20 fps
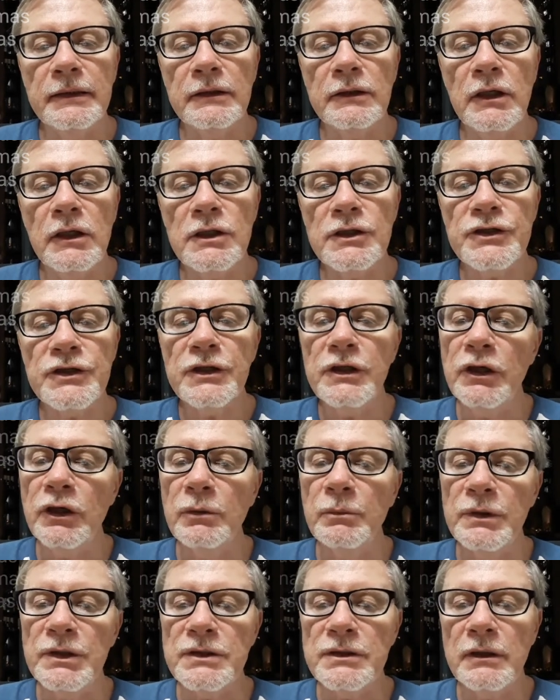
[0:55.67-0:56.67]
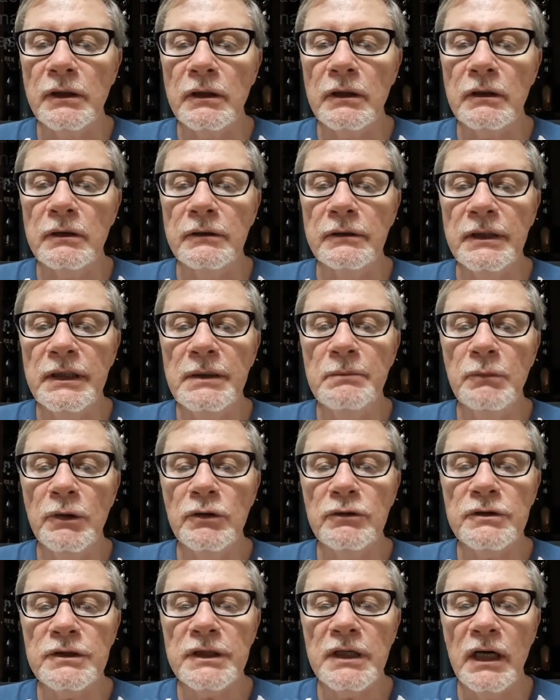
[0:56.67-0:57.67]
carcinomas are the
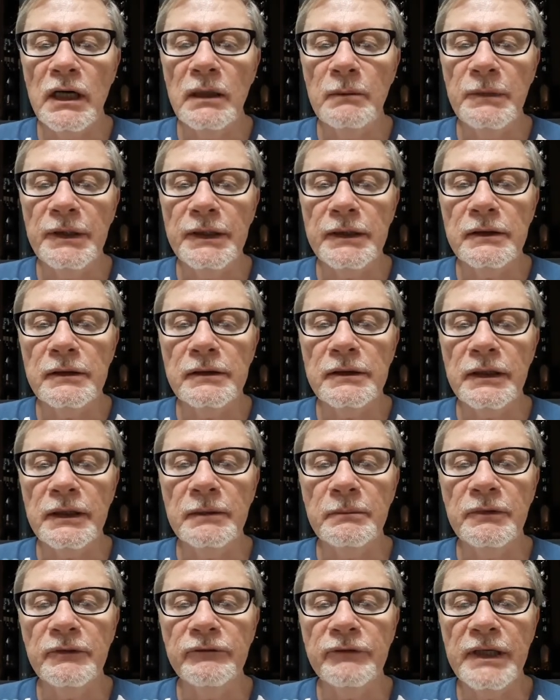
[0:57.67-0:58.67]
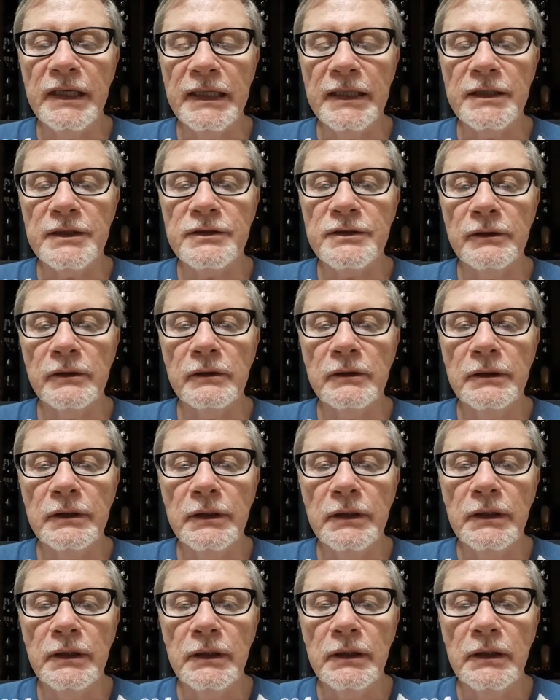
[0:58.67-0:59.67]
most common type of cancer.
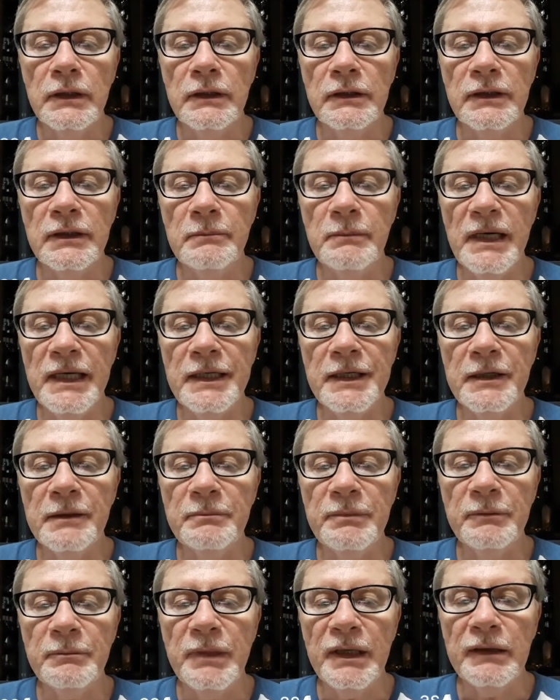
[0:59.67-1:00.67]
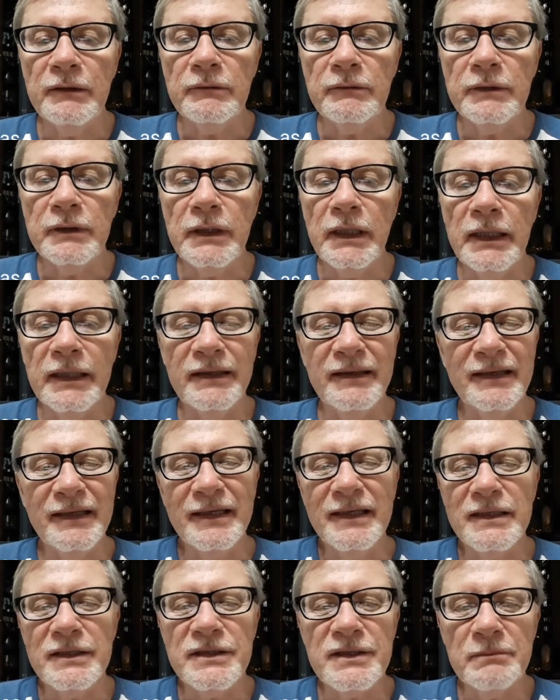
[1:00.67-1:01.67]
They make up about, I
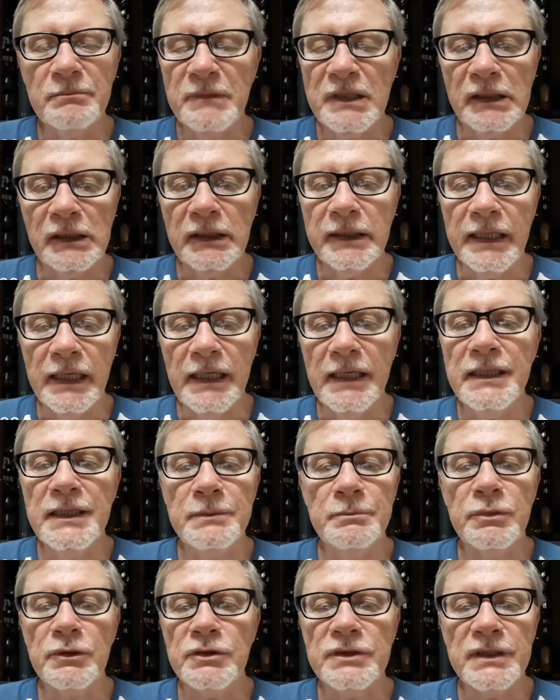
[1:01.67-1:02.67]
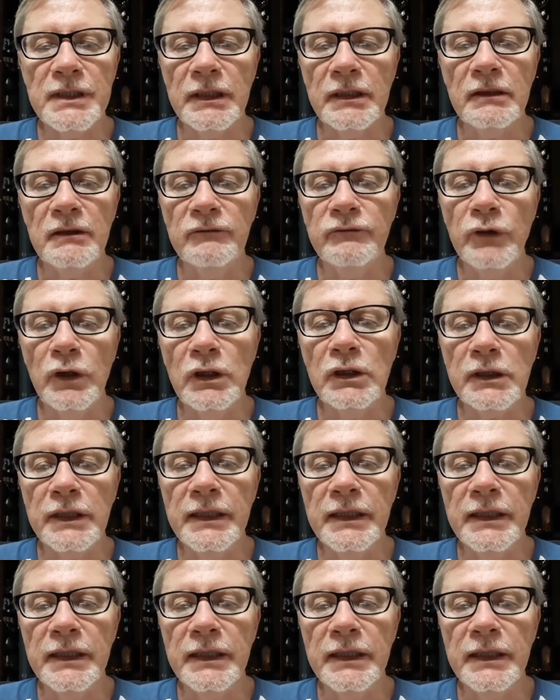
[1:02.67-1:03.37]
think it's something like 80% of all